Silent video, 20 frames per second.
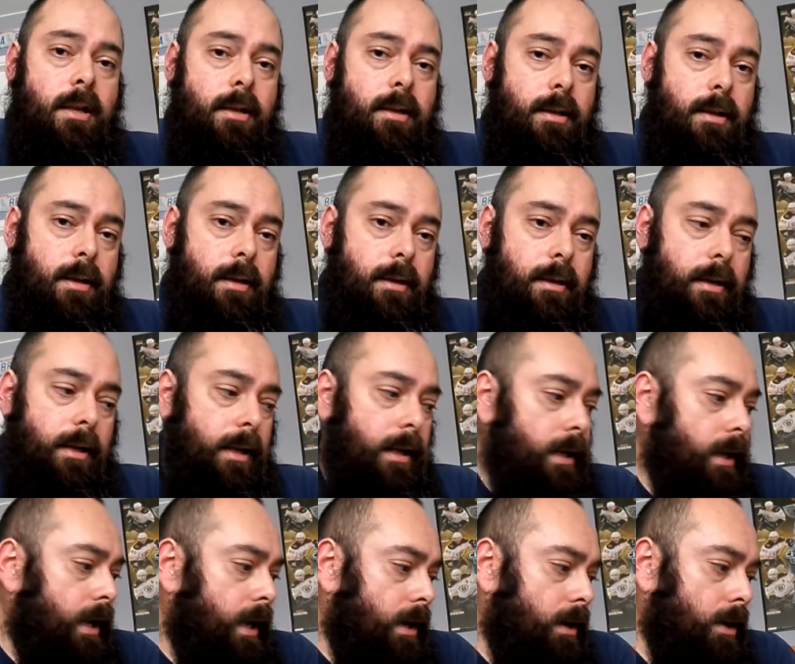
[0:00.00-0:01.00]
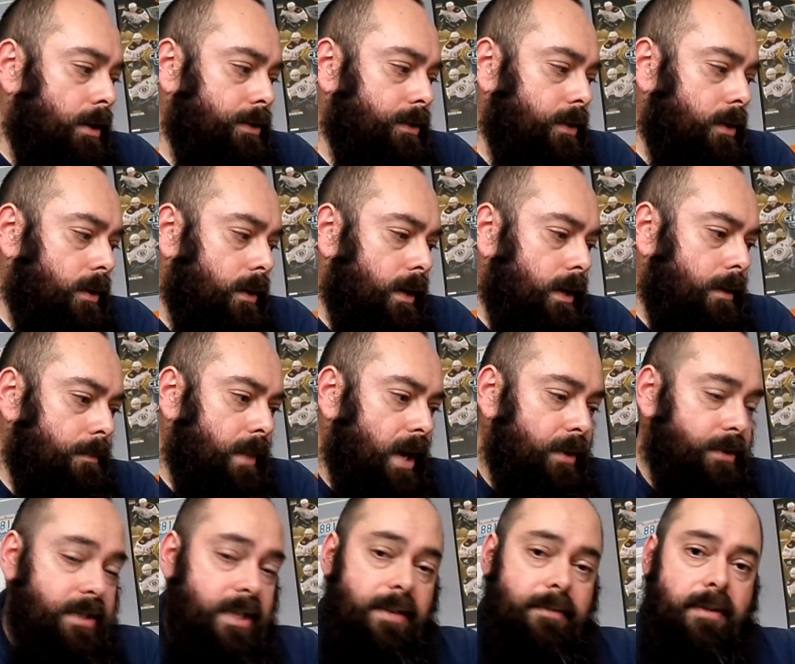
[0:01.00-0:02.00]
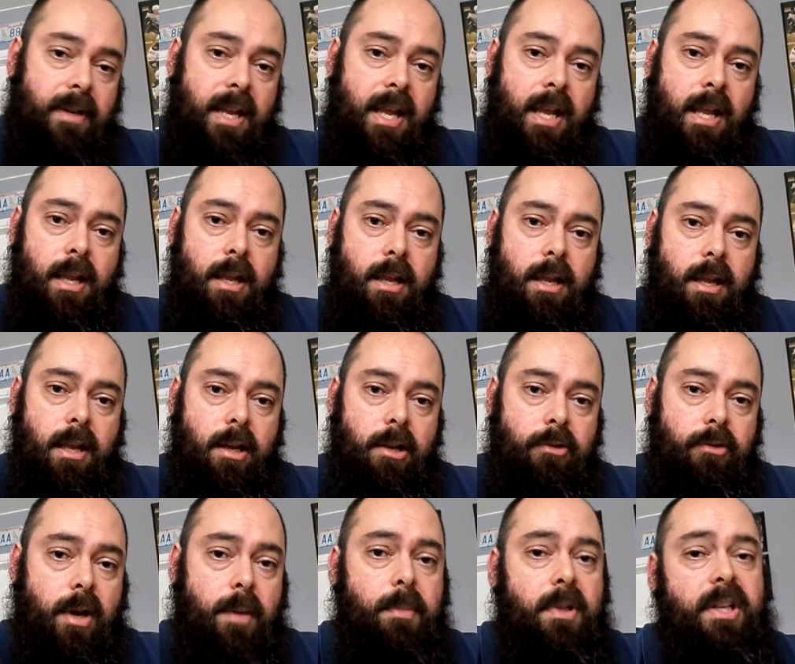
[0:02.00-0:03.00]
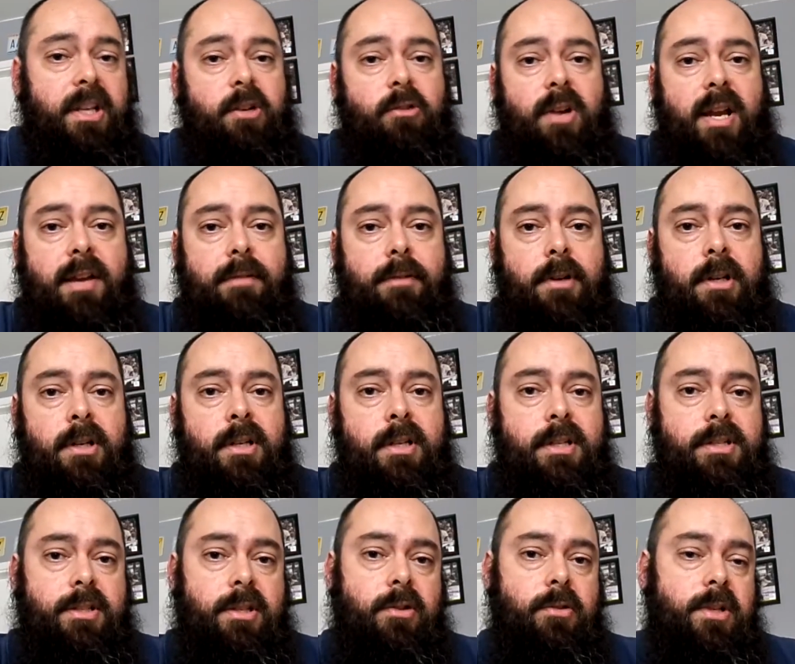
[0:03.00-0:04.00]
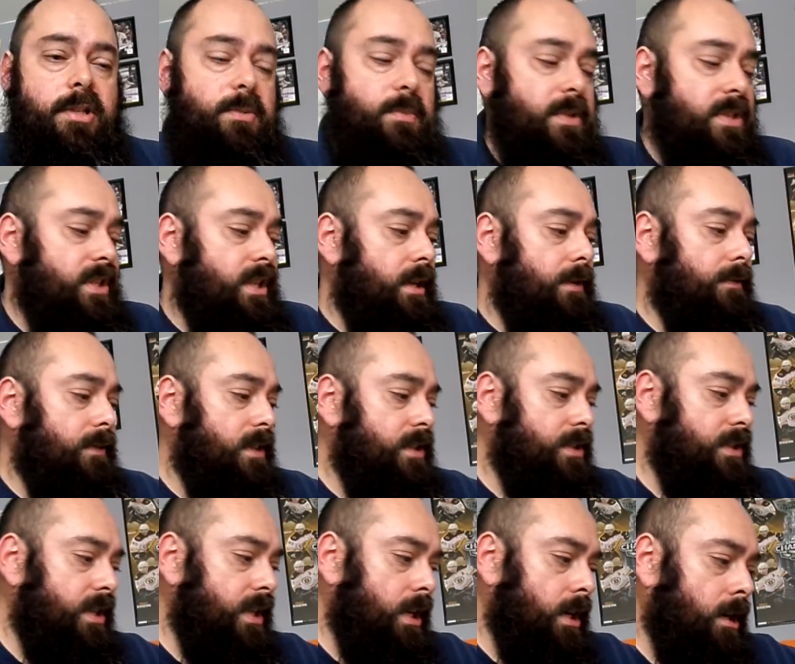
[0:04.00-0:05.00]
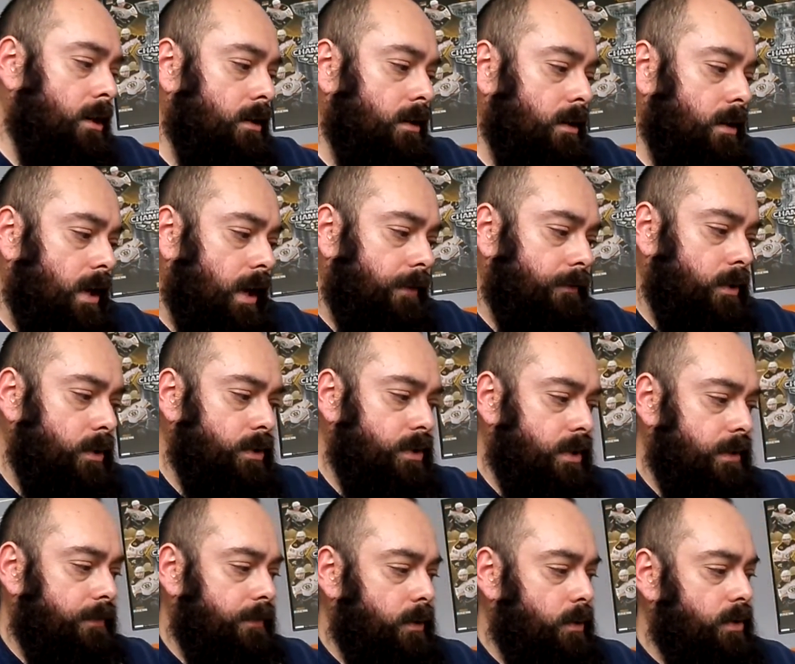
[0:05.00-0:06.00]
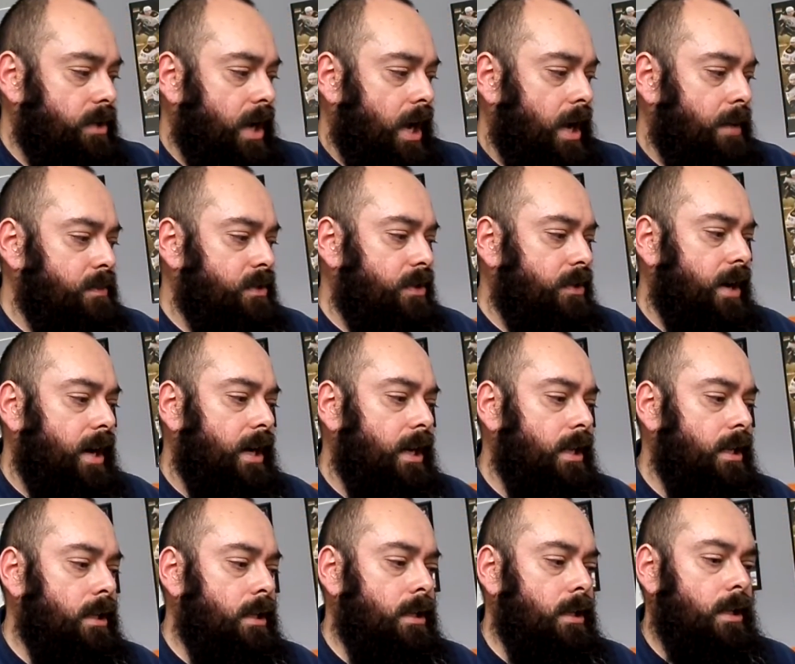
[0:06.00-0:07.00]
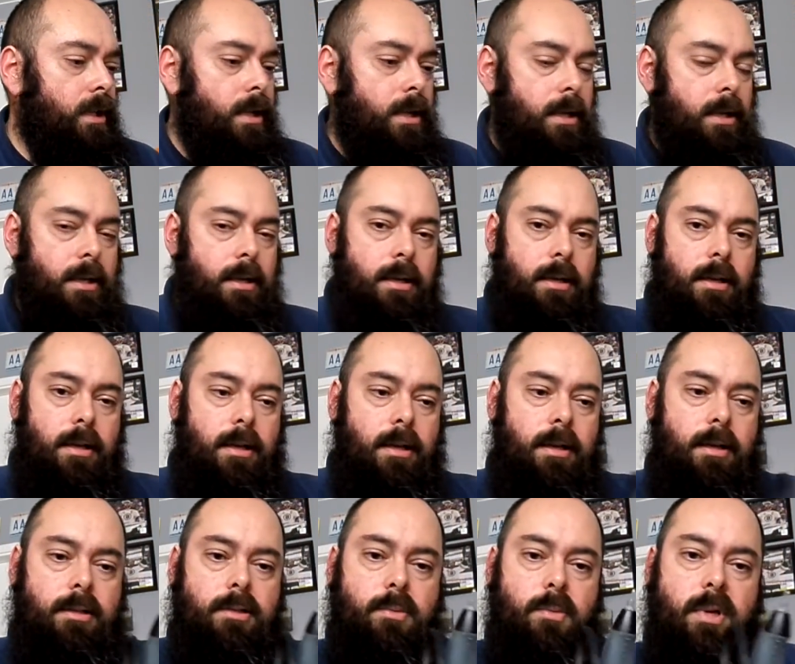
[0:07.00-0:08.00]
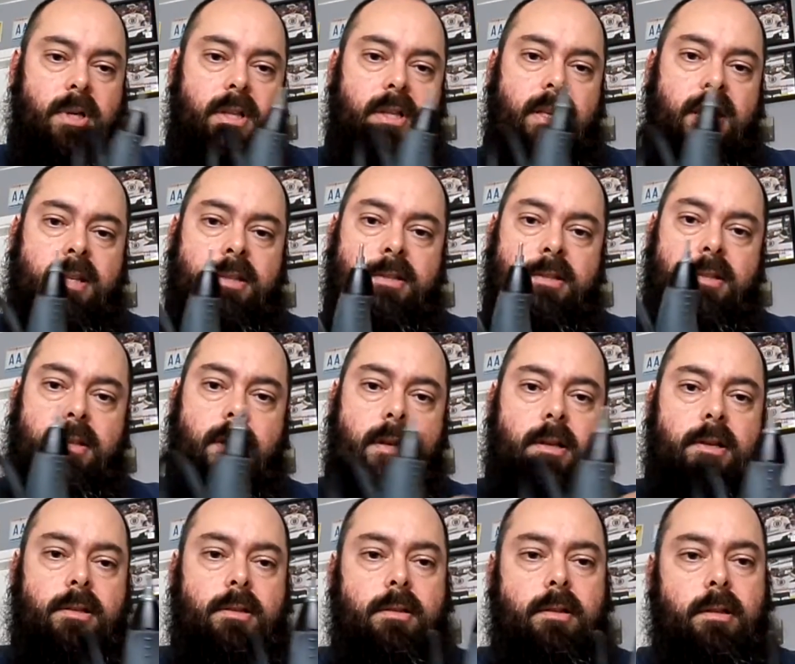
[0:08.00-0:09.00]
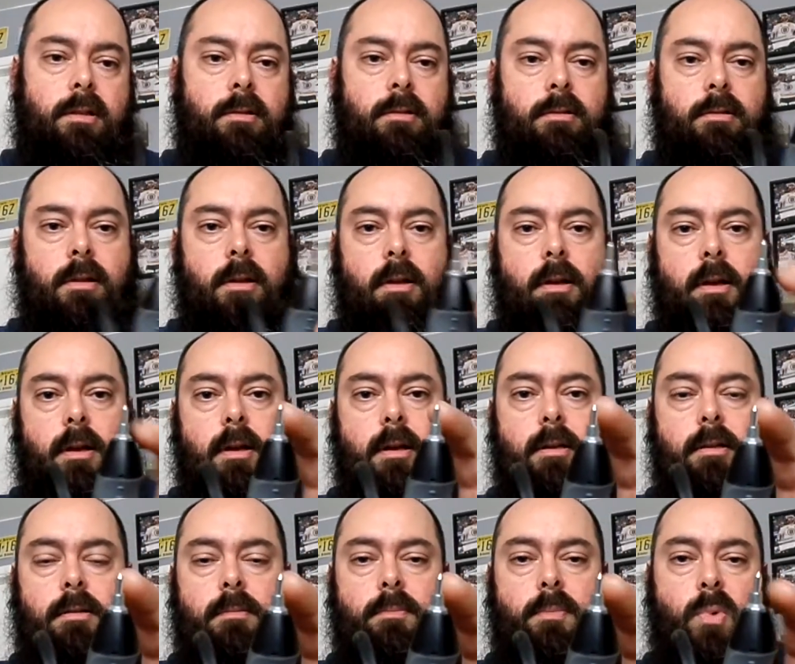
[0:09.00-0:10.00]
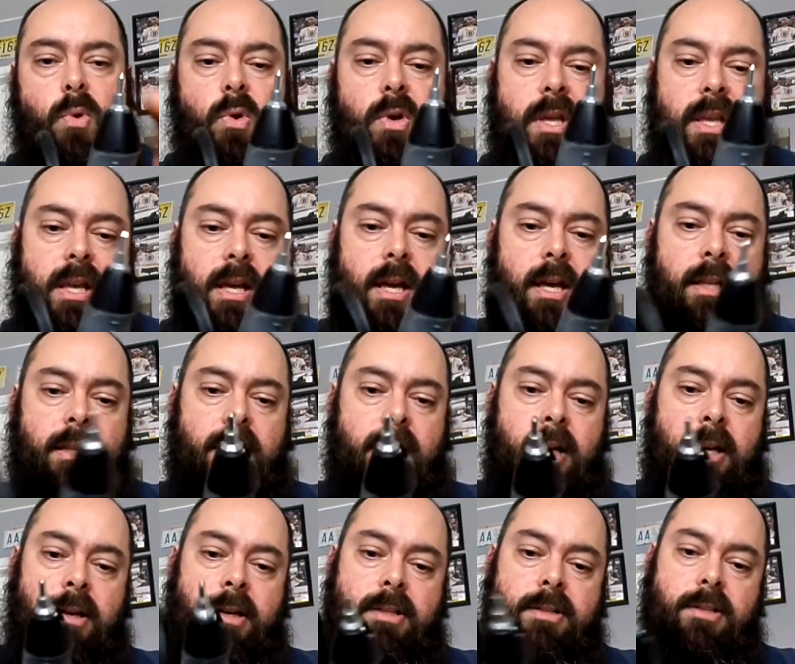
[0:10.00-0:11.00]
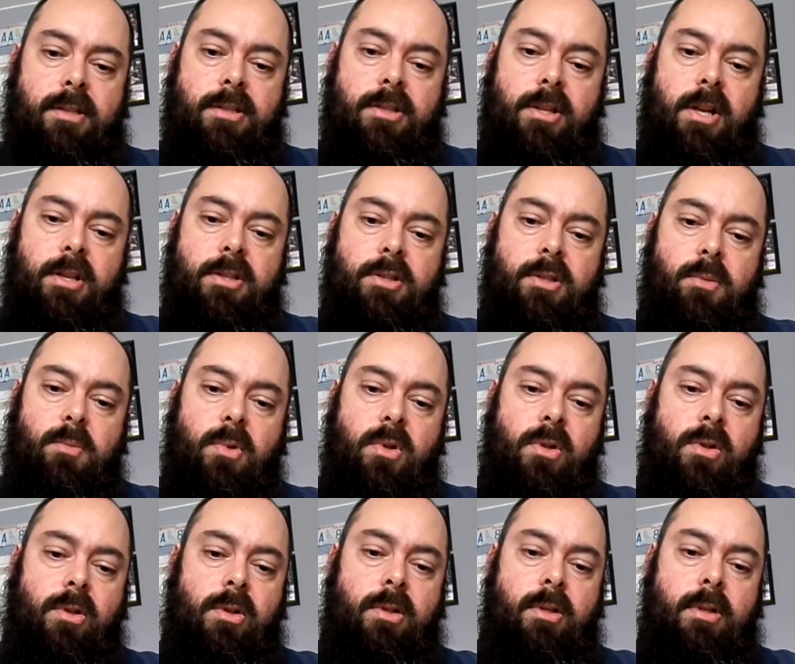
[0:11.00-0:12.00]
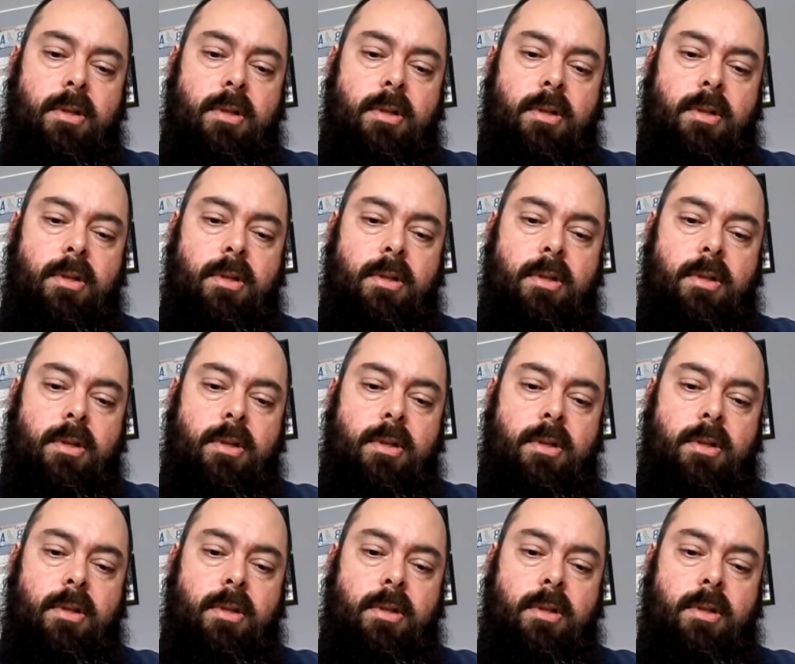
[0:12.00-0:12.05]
uh, and also, um, I was given a, a Dremel engraver as a Christmas gift this year. I've used it a few times already. Uh, it's one of these. It's got a little uh, point on there and it's adjustable